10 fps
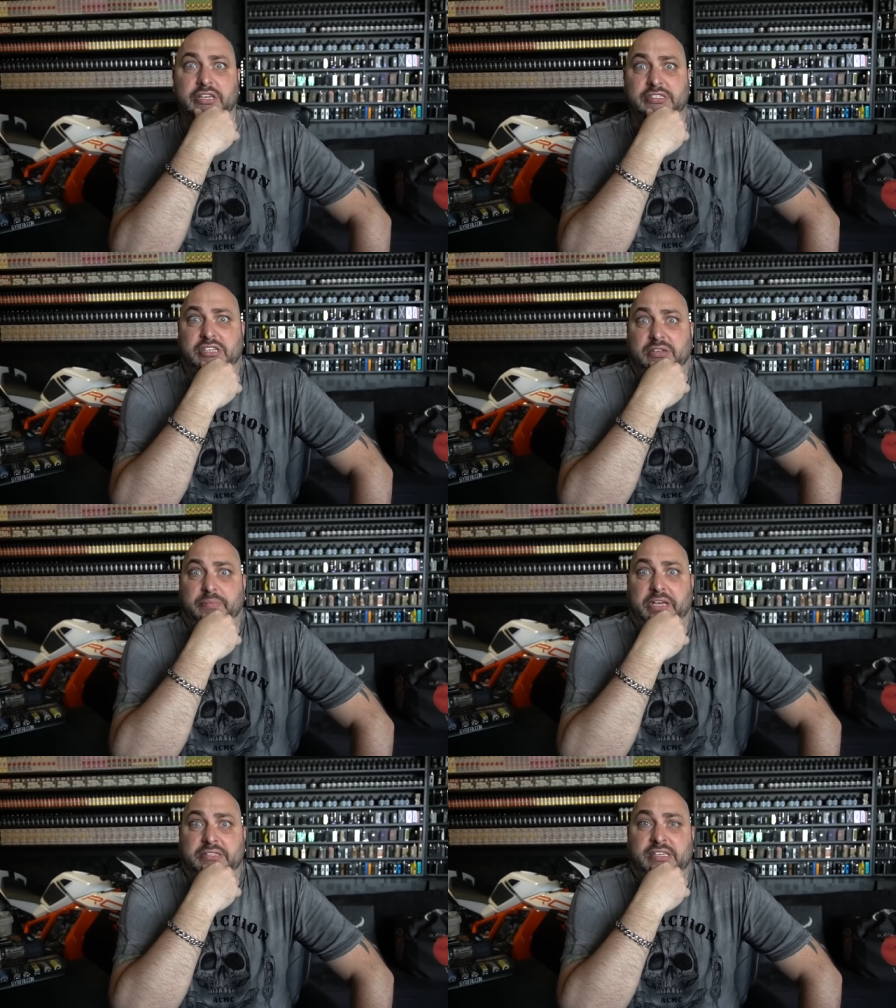he's going to
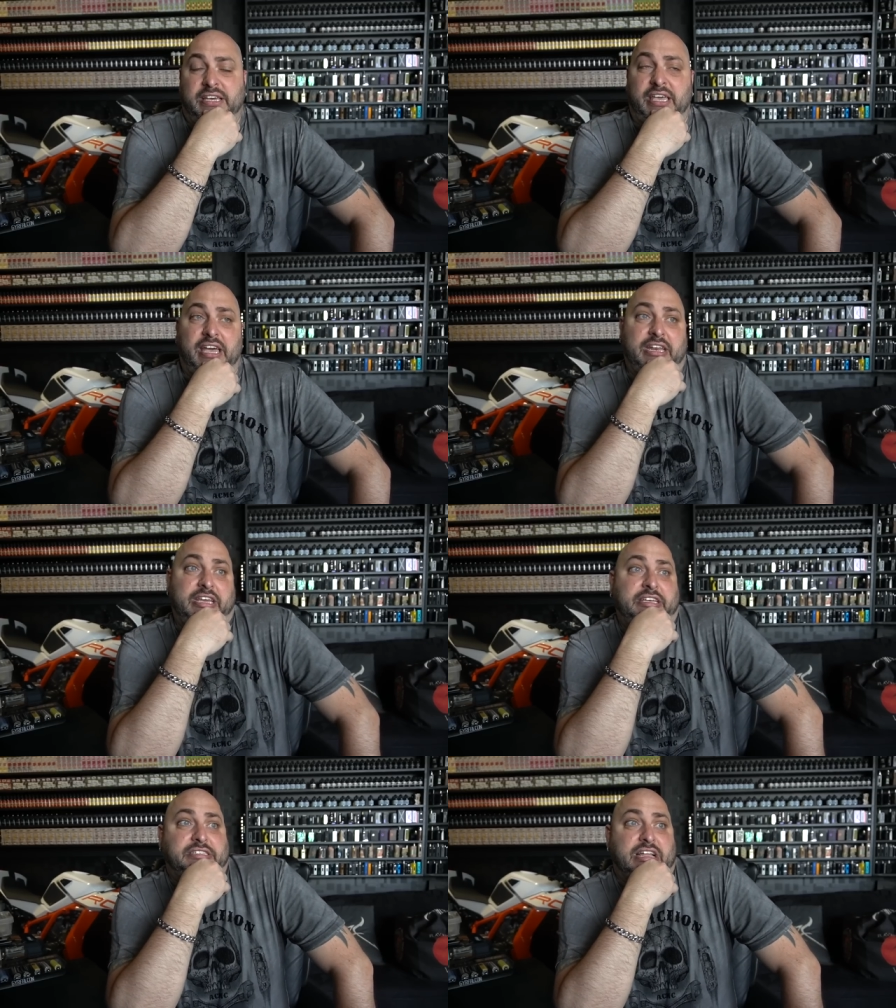be a dickhead.
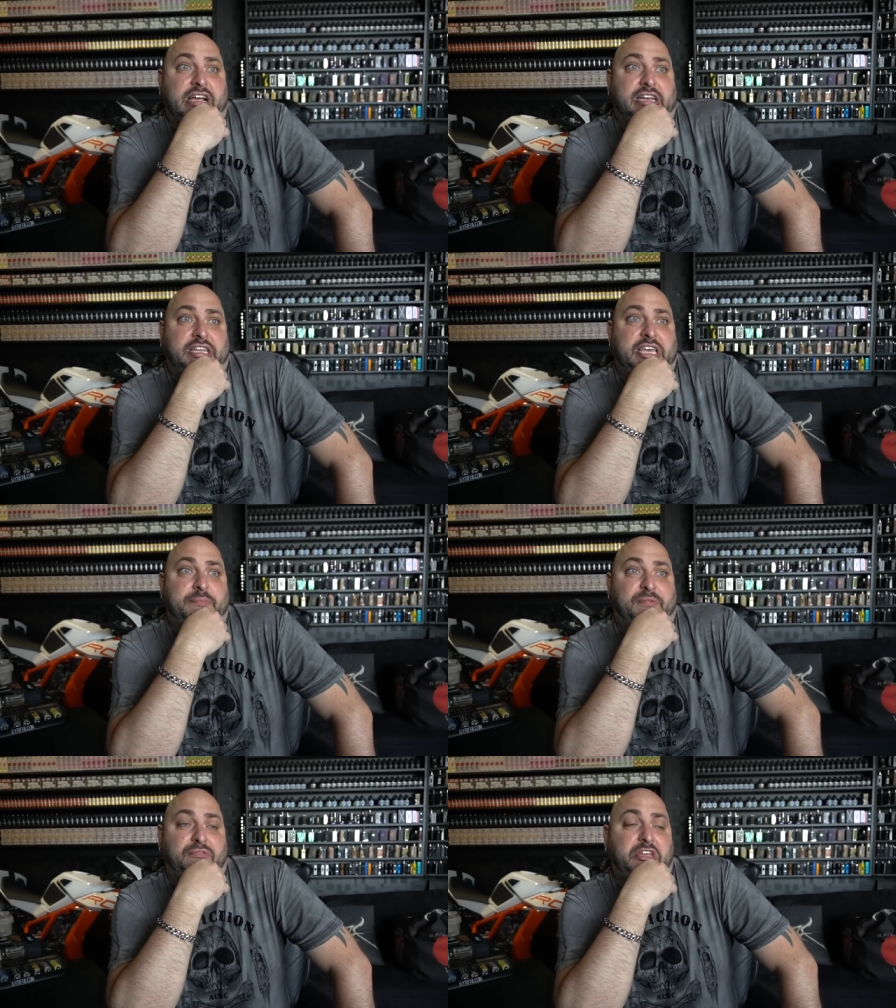He's not going to
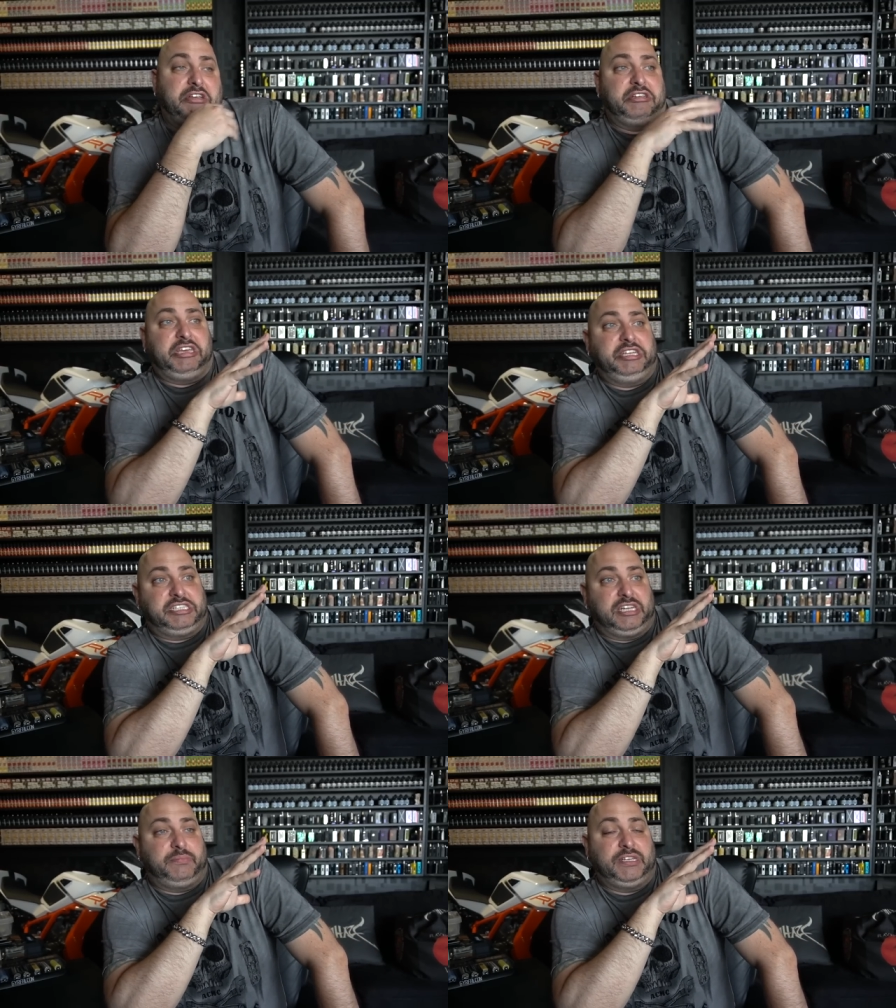keep it real. He's
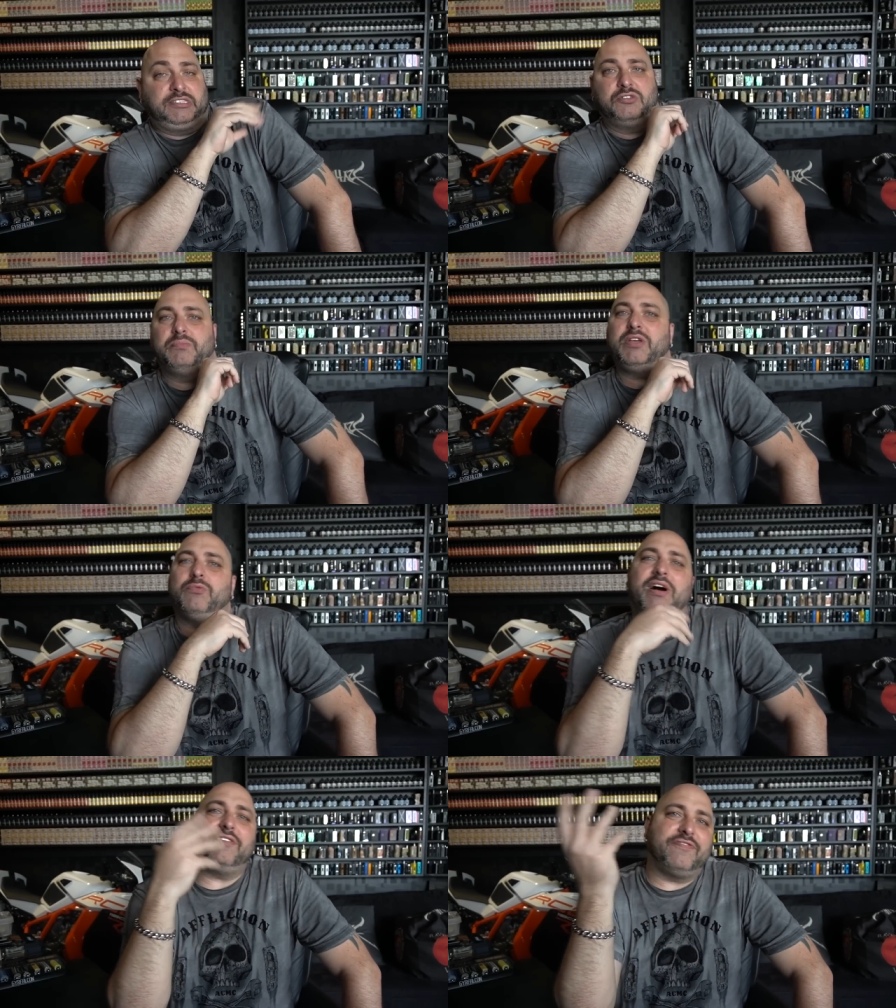going to be too mean.
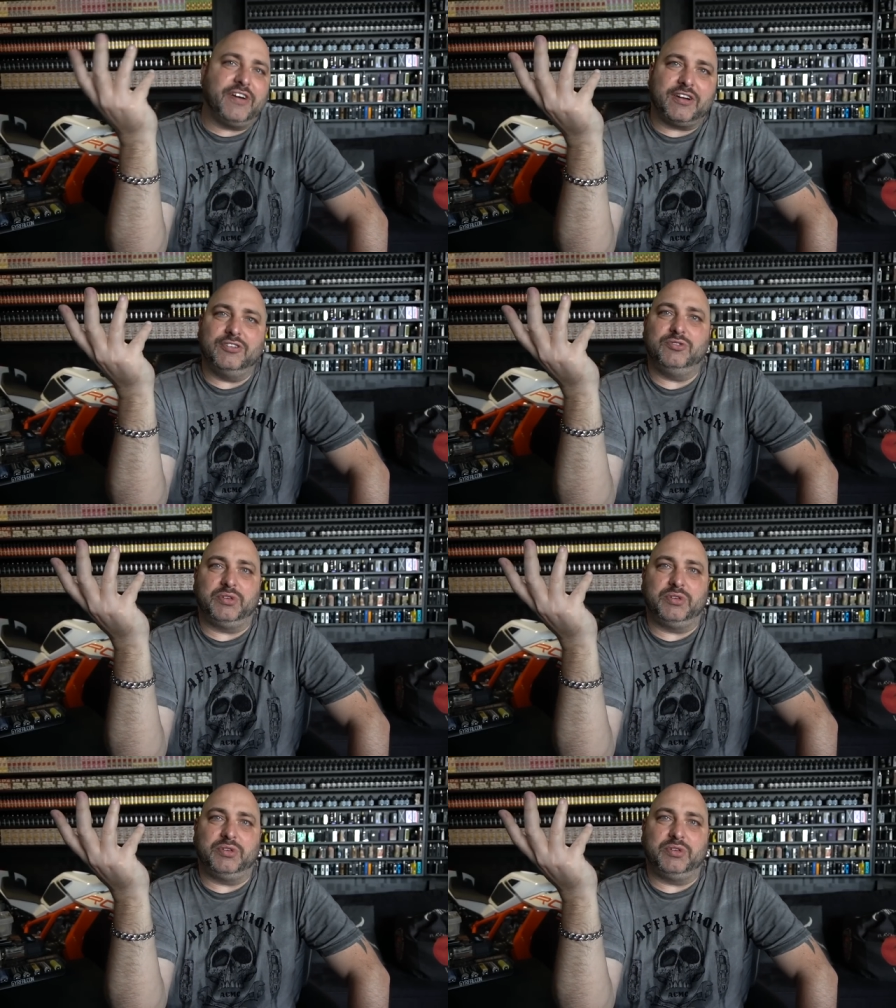Why the fuck are you